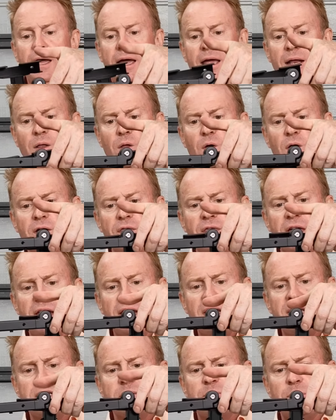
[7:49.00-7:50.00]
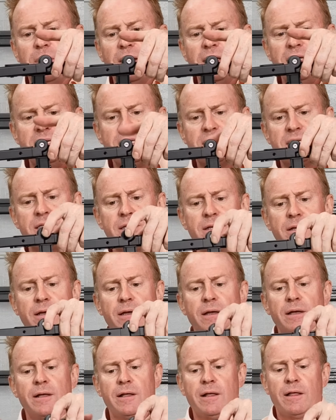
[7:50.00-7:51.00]
and lock that into place,
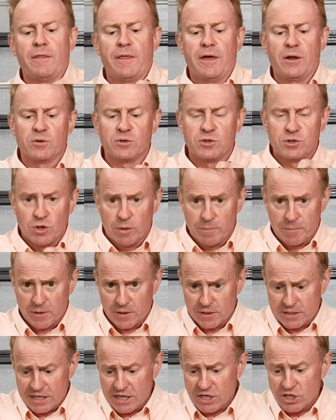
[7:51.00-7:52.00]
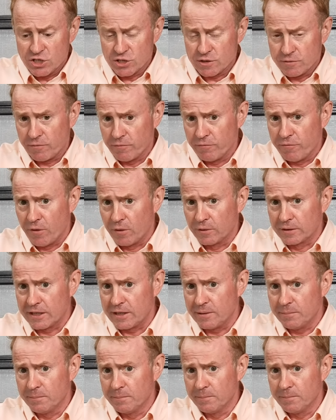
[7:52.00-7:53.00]
that'll stop those hinges from
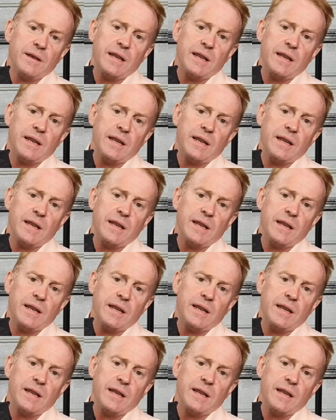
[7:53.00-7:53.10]
folding.